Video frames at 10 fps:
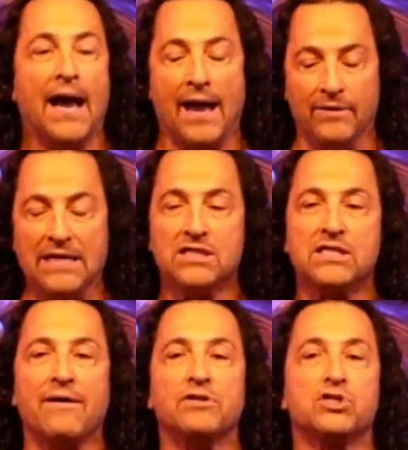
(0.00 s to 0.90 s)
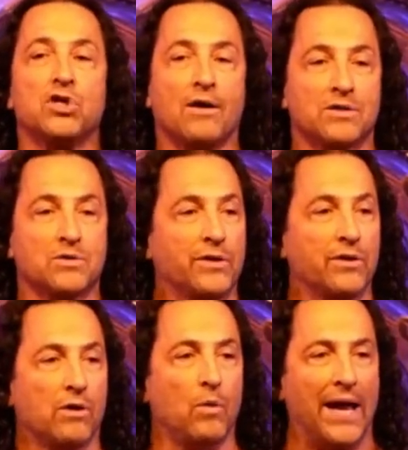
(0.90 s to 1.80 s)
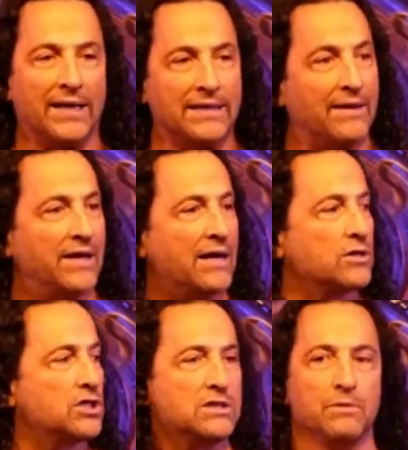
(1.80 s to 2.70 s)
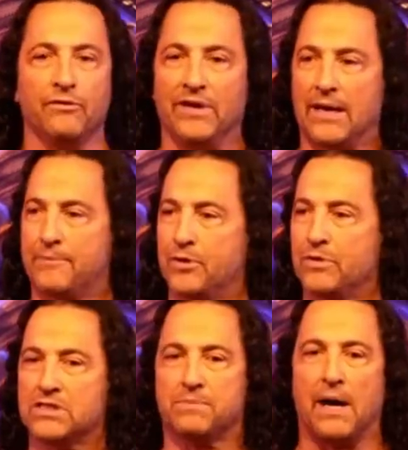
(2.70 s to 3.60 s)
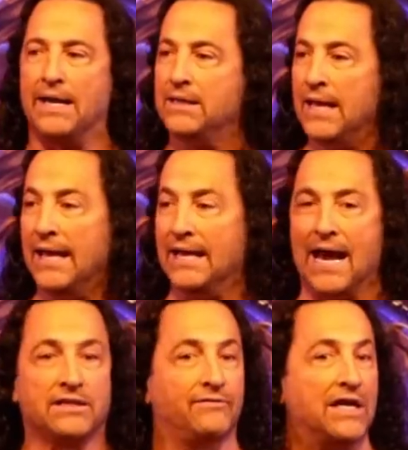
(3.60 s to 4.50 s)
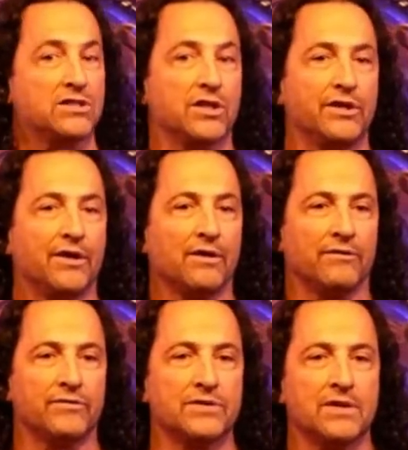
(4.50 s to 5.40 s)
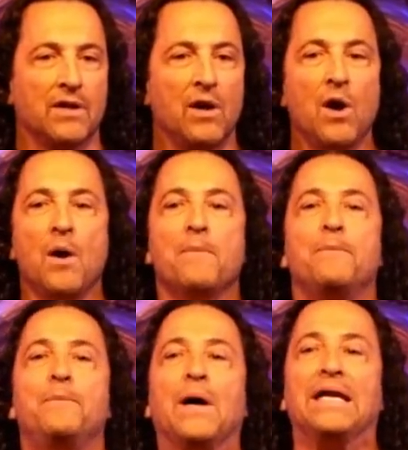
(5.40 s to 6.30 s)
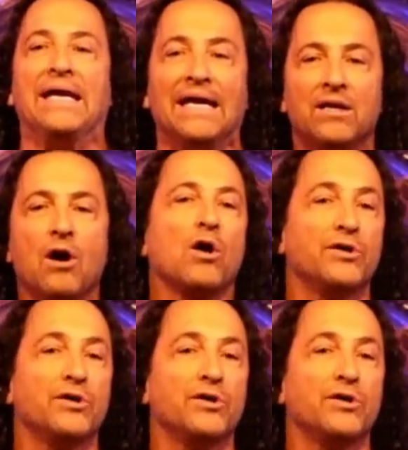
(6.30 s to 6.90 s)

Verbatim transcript: And these seven chakras, when they're awakened and the energy's moving up through the spine, it activates the nerves. But in our